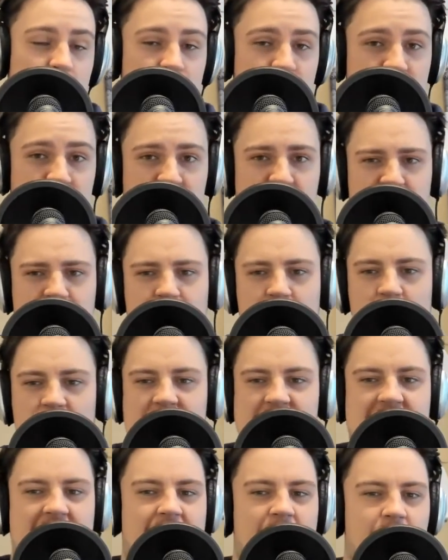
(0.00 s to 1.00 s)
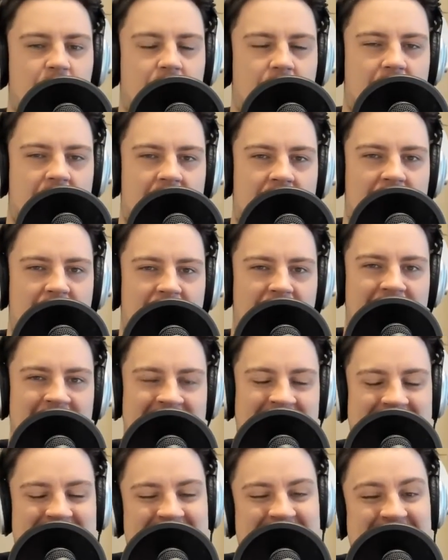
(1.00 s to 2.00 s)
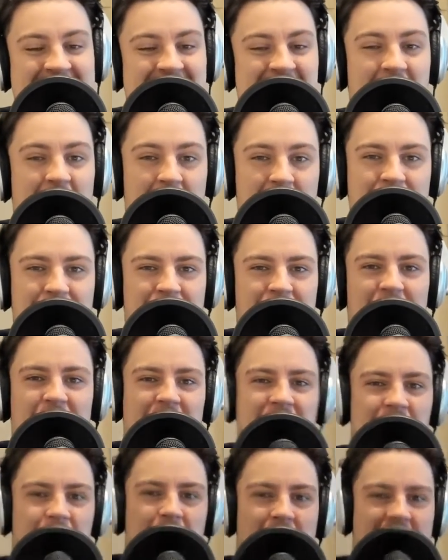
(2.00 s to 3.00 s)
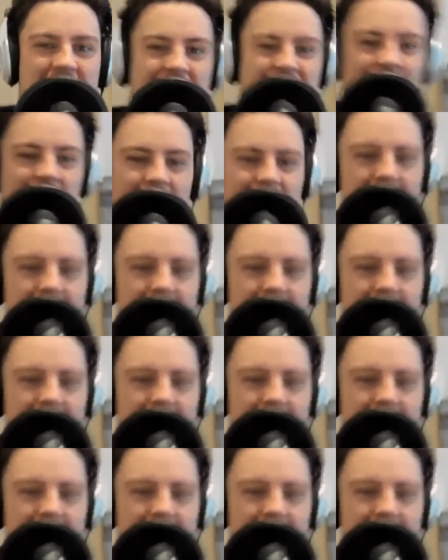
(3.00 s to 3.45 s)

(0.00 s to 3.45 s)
just to point out, I'm fully aware that